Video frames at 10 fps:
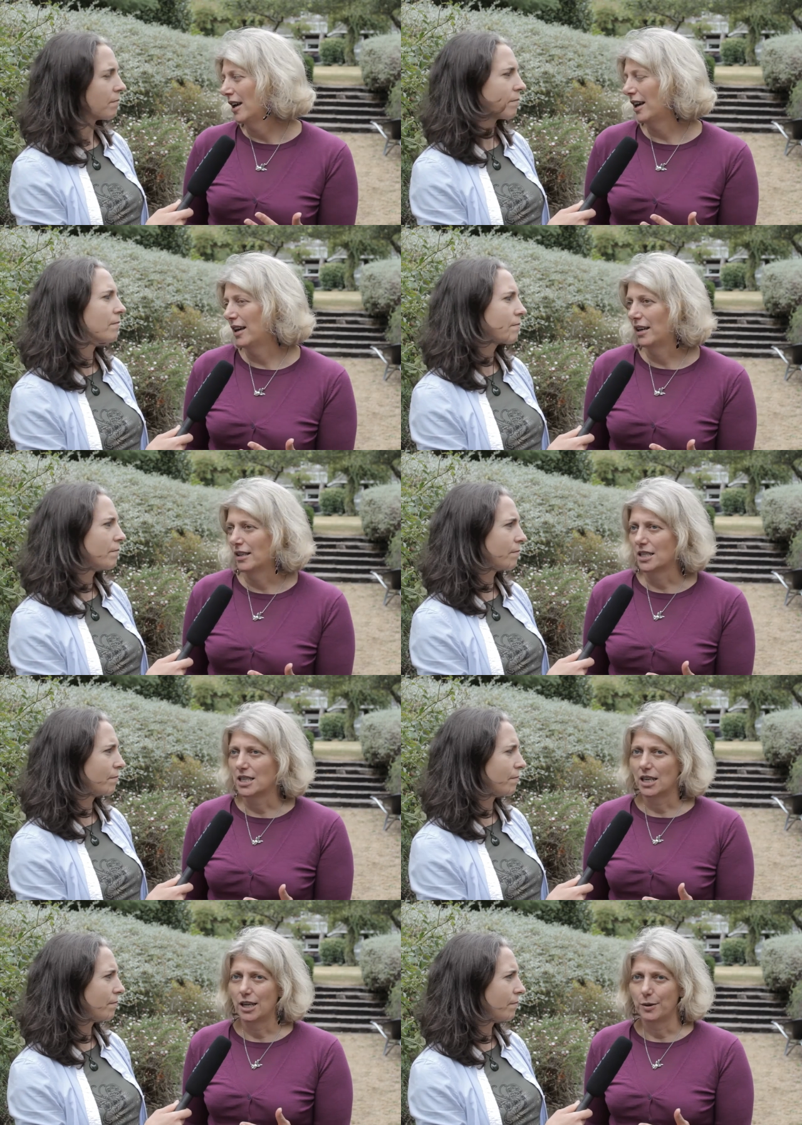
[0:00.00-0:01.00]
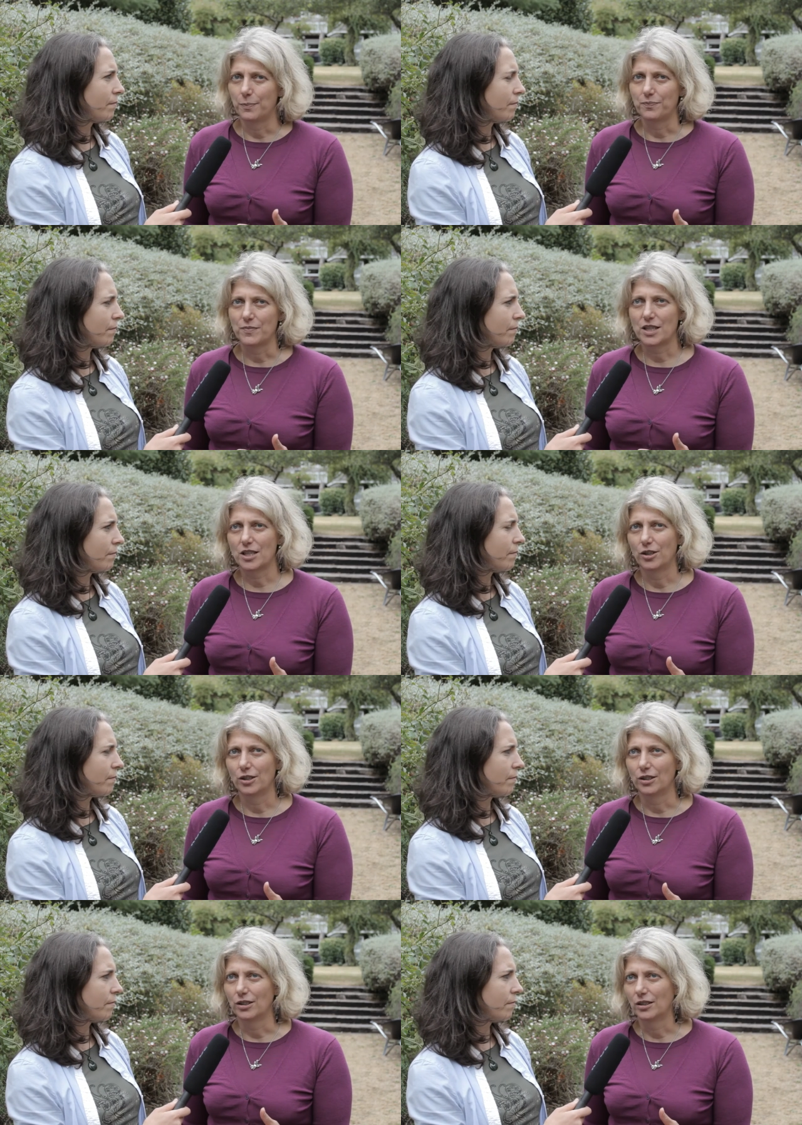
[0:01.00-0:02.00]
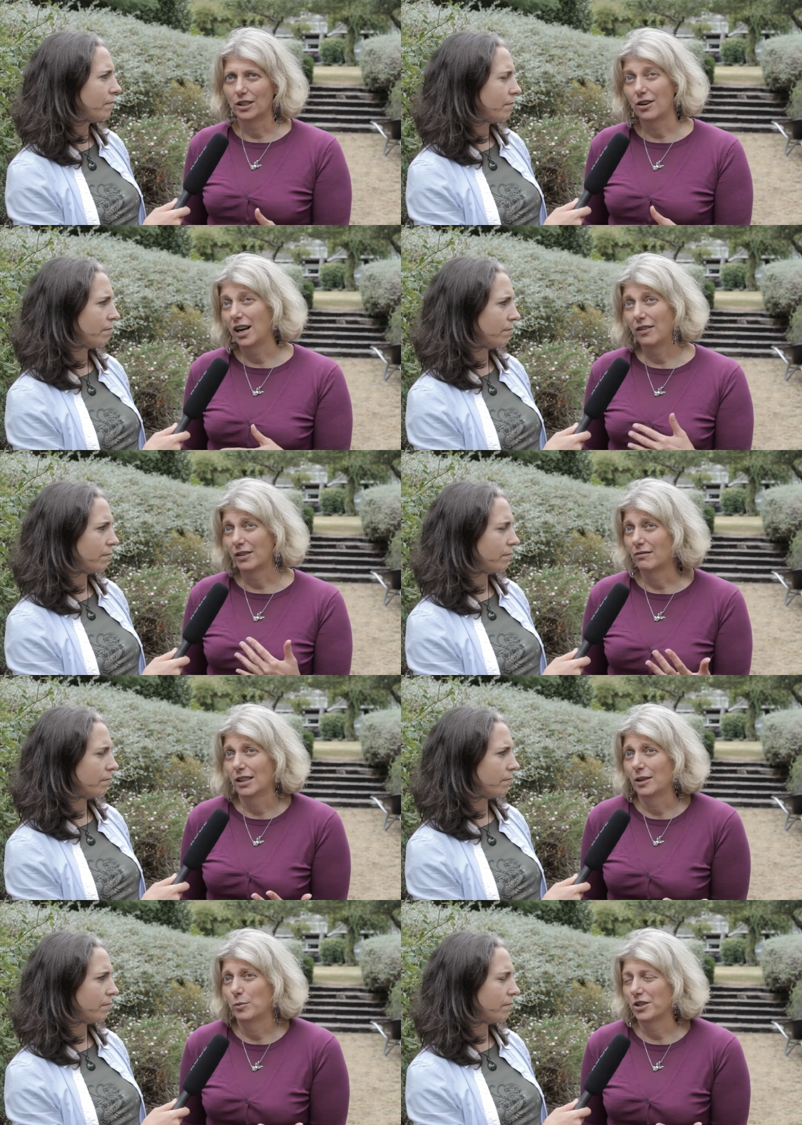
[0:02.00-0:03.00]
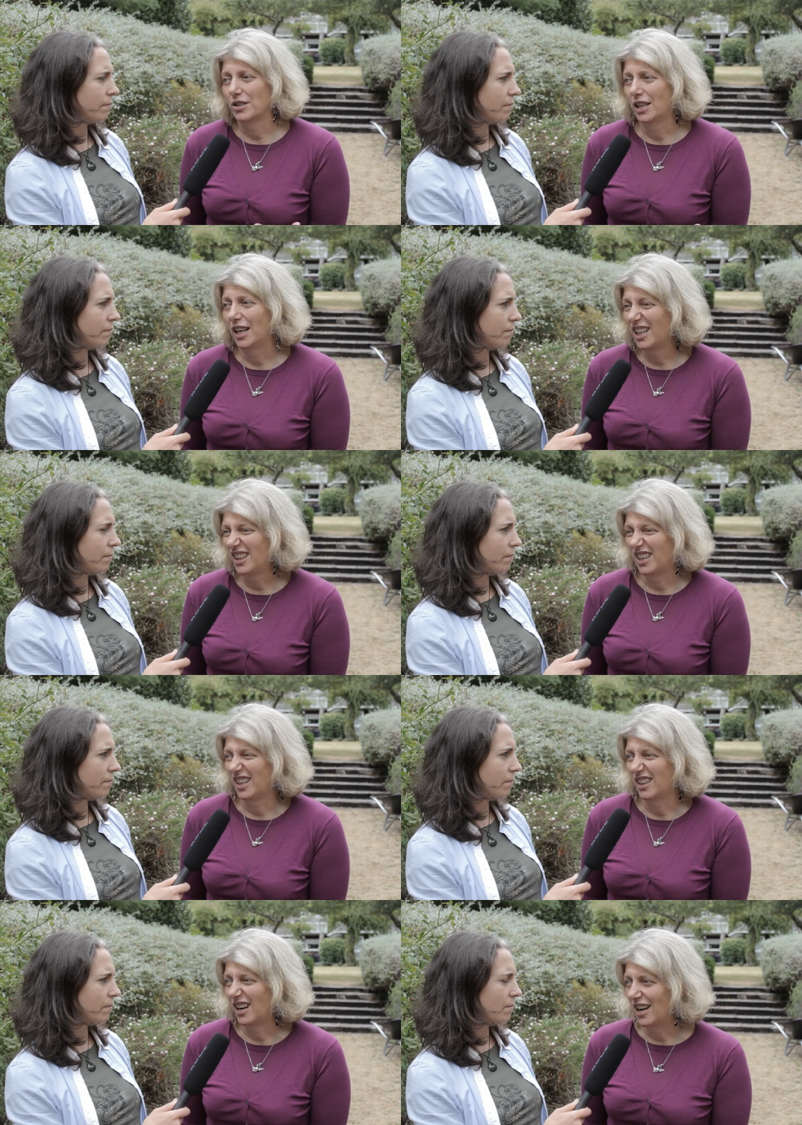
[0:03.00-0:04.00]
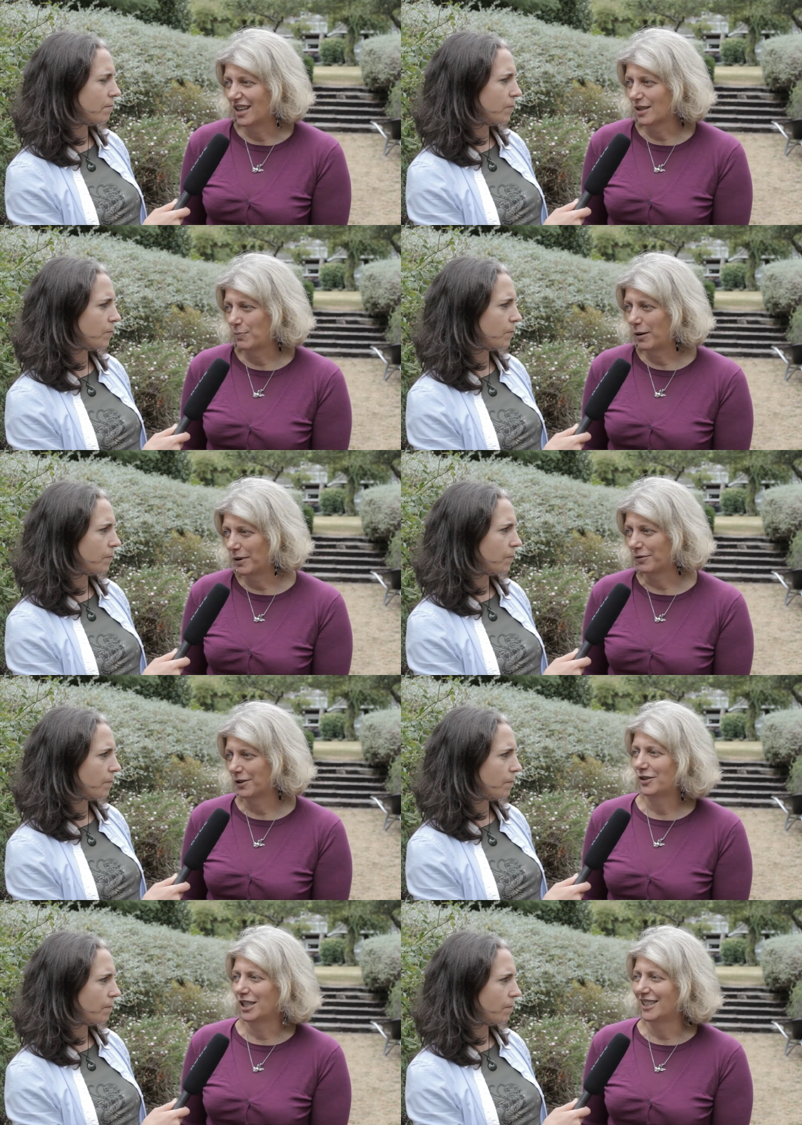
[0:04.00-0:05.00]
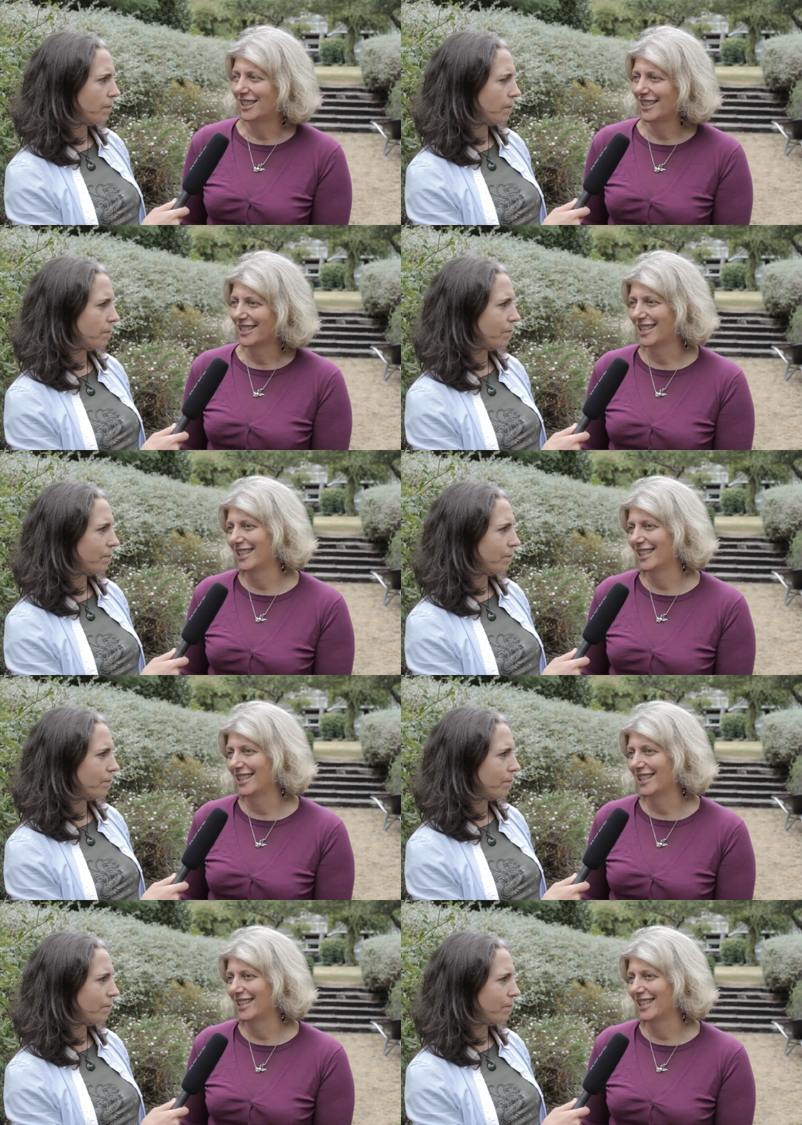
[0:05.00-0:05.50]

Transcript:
Speaker 1: And um, so, you know, I haven't really worked on anything in the last probably 15 years